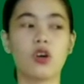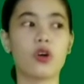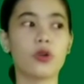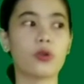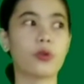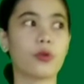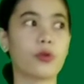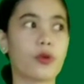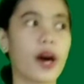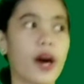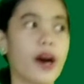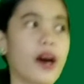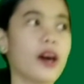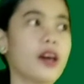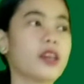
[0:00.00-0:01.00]

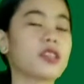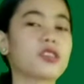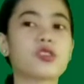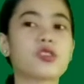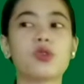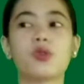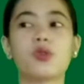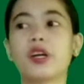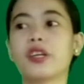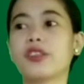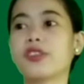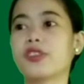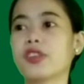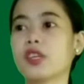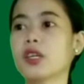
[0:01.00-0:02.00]
Alright, so
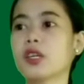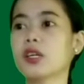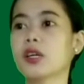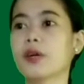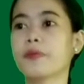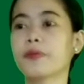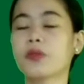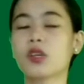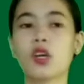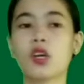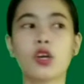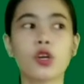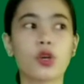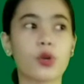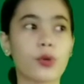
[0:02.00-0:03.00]
I think
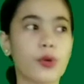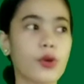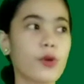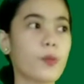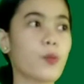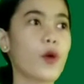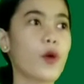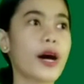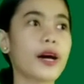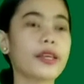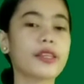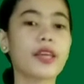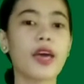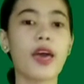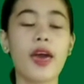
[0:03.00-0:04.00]
Group
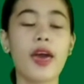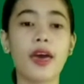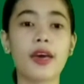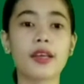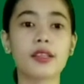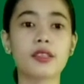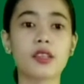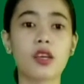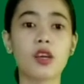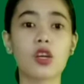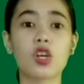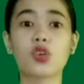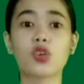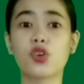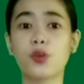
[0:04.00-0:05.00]
1 and
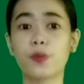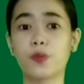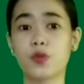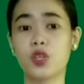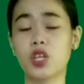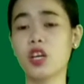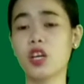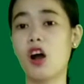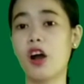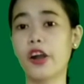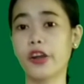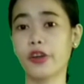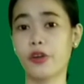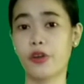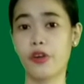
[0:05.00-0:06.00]
Group 3
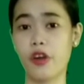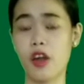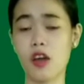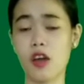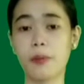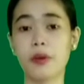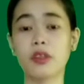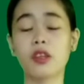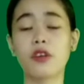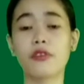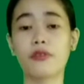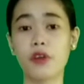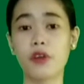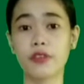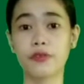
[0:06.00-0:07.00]
are correct, but
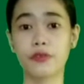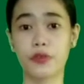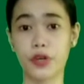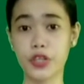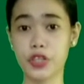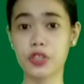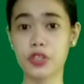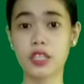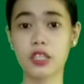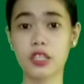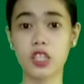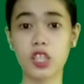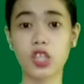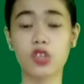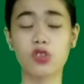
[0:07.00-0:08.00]

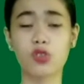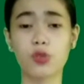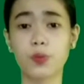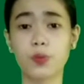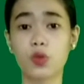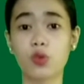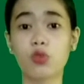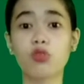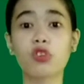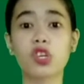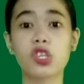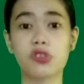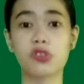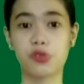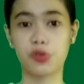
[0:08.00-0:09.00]
unfortunately Group 2
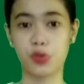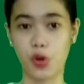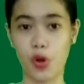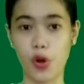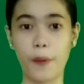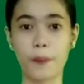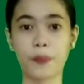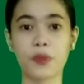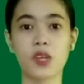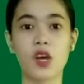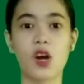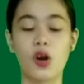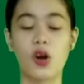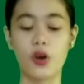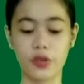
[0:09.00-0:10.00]
is wrong.
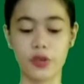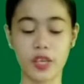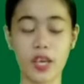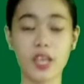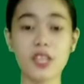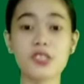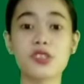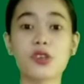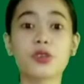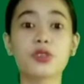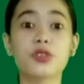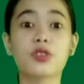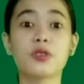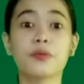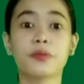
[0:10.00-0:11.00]
Okay,
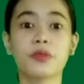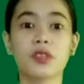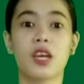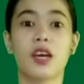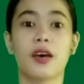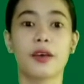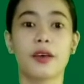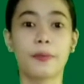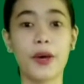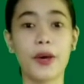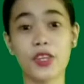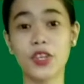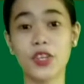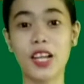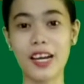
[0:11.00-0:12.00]
so
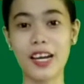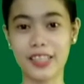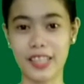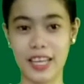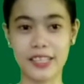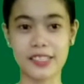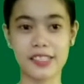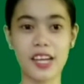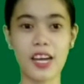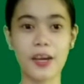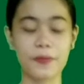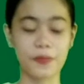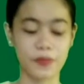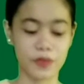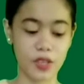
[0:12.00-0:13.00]
better luck next time.